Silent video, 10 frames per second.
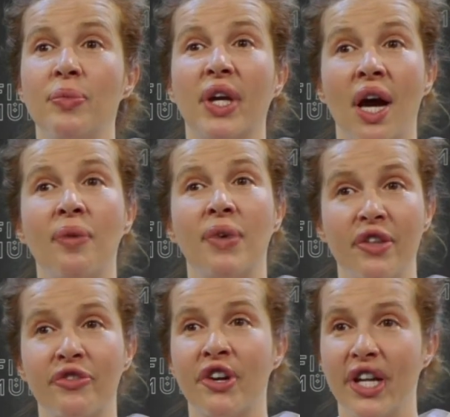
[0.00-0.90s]
become
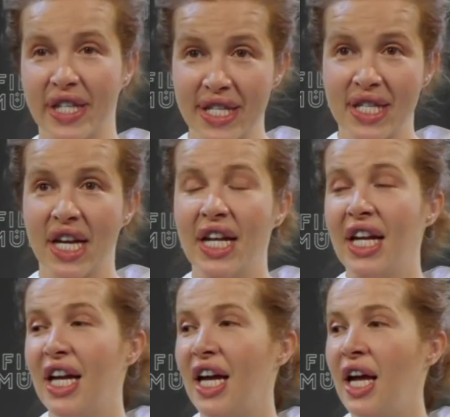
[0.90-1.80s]
my friends.
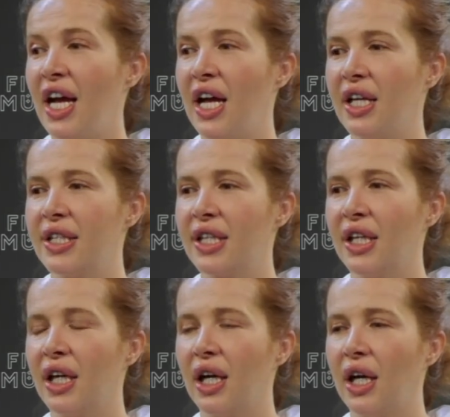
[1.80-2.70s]
And
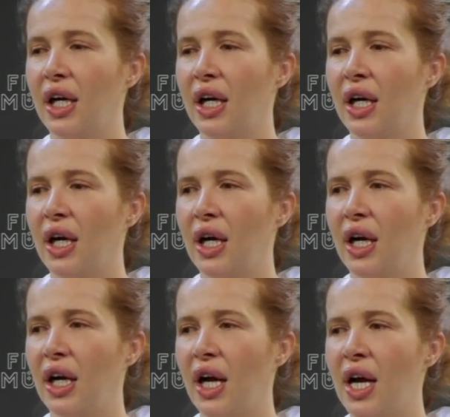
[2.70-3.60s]

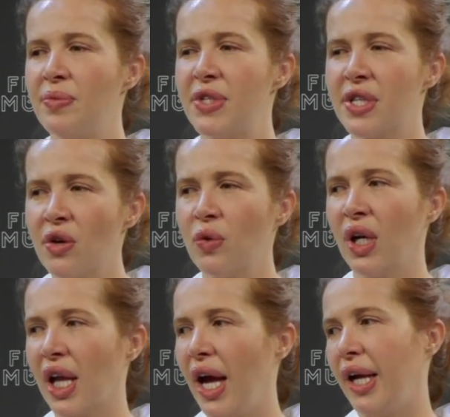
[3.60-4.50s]
I'm so
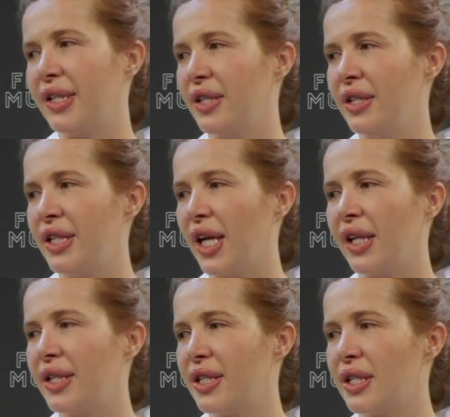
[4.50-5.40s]
glad
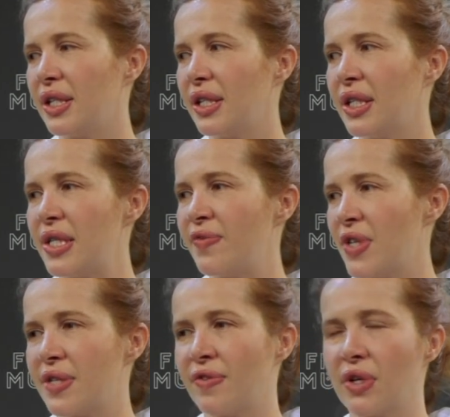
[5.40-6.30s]
that this
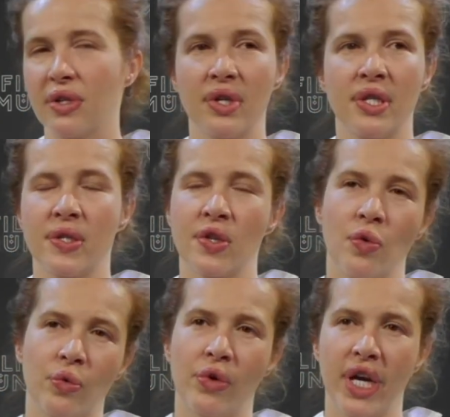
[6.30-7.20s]
festival is
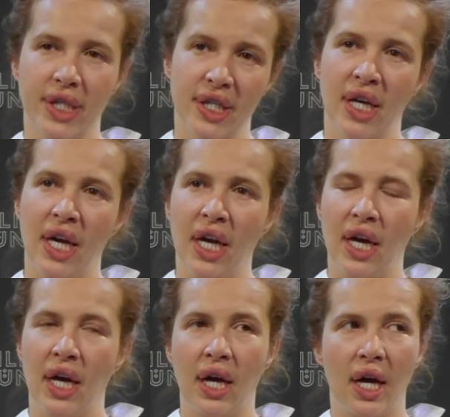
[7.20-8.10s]
so great.
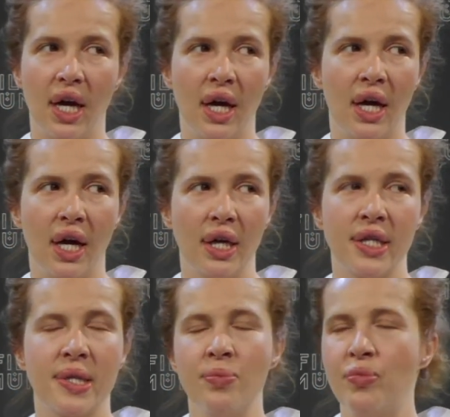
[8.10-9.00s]

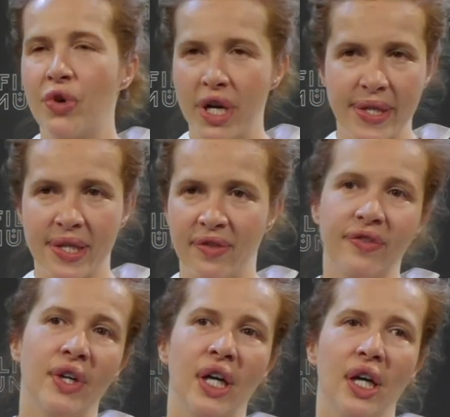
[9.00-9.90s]
It's impressive,
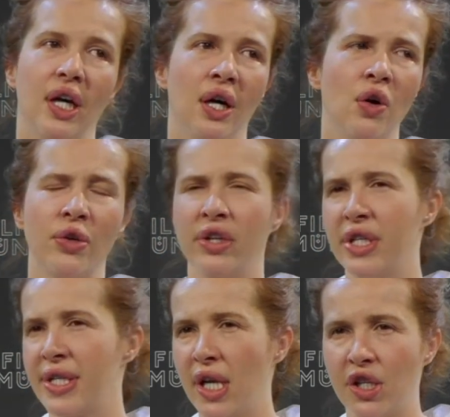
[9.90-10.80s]

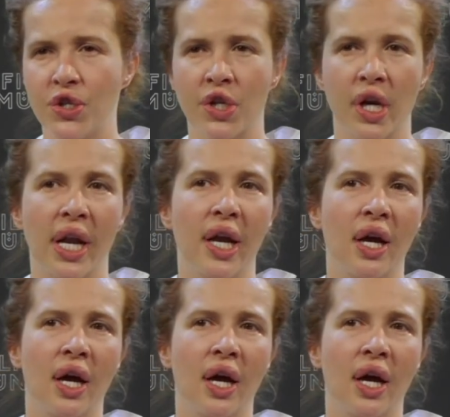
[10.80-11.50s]
organization,